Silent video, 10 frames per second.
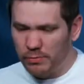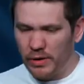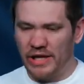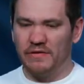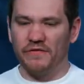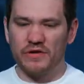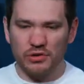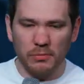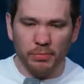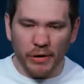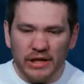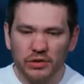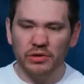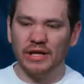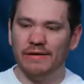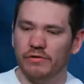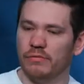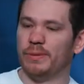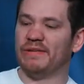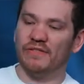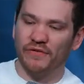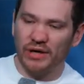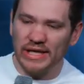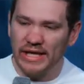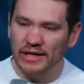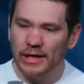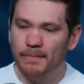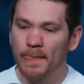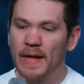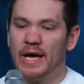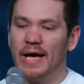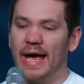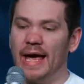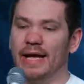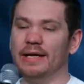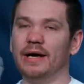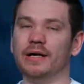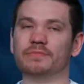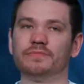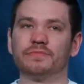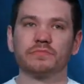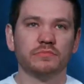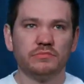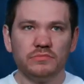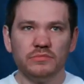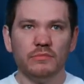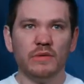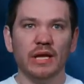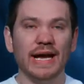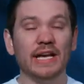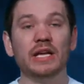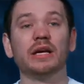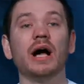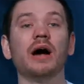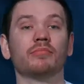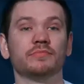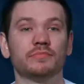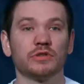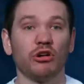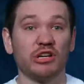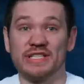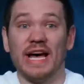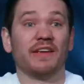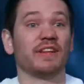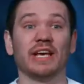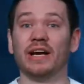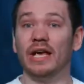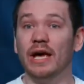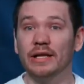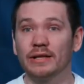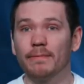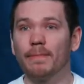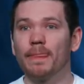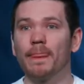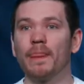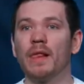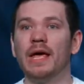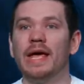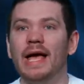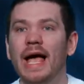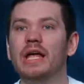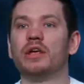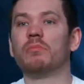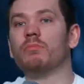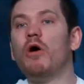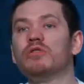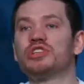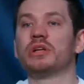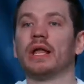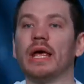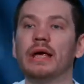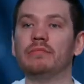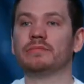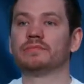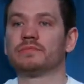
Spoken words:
will believe in for certain breakthrough in your life, you will believe in for healing, and it didn't come, or it's not even there yet. And emotionally,